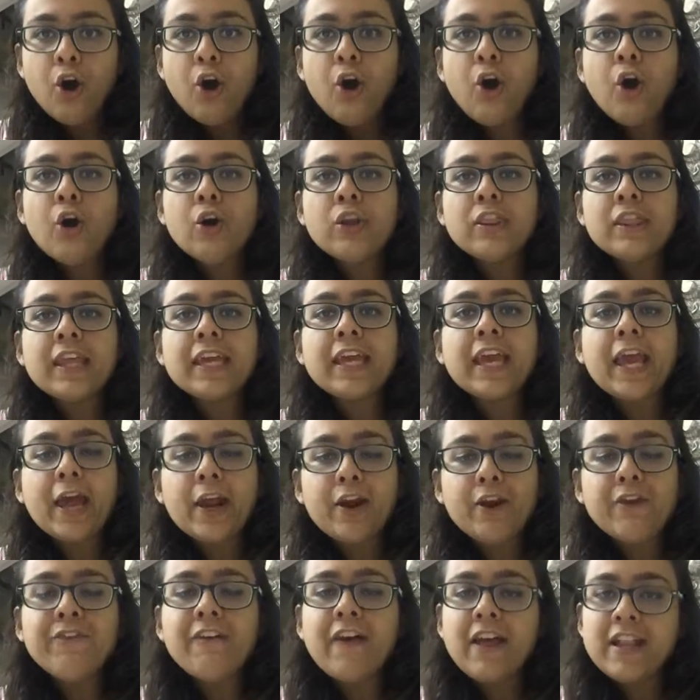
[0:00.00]
on the
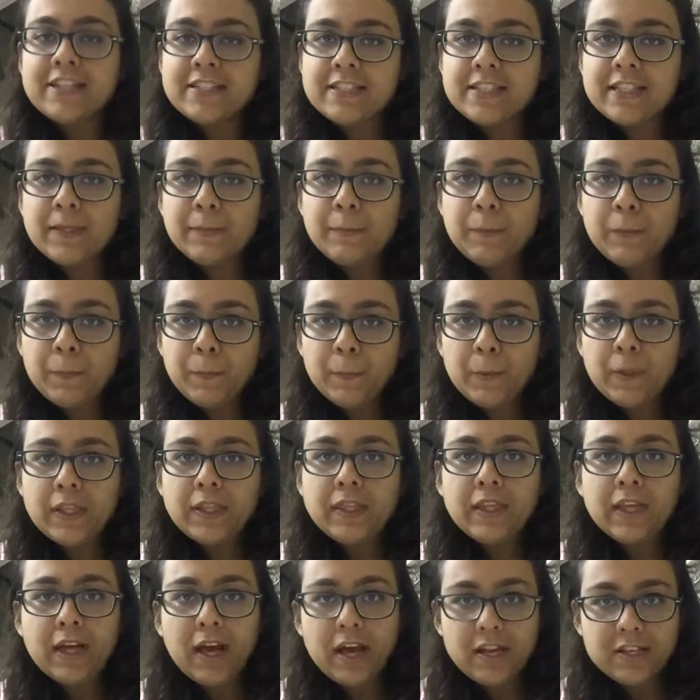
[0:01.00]
care of elderly people
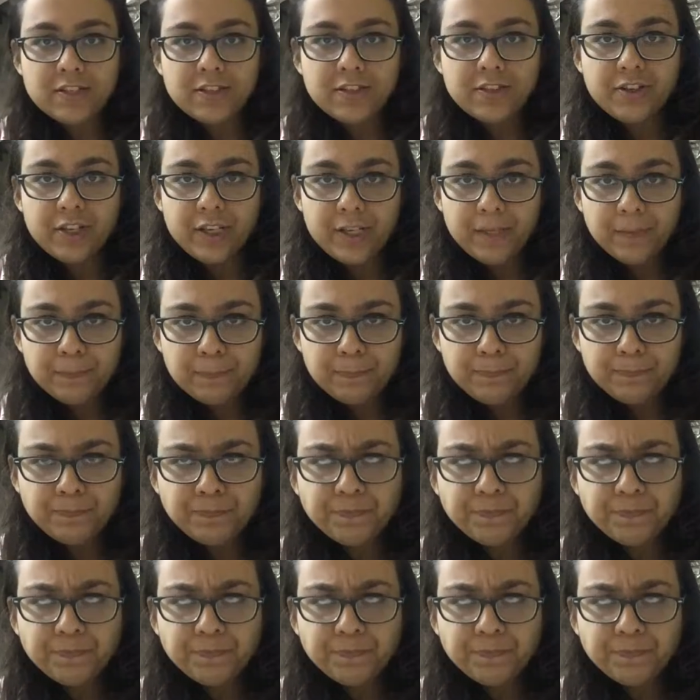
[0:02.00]
in the country.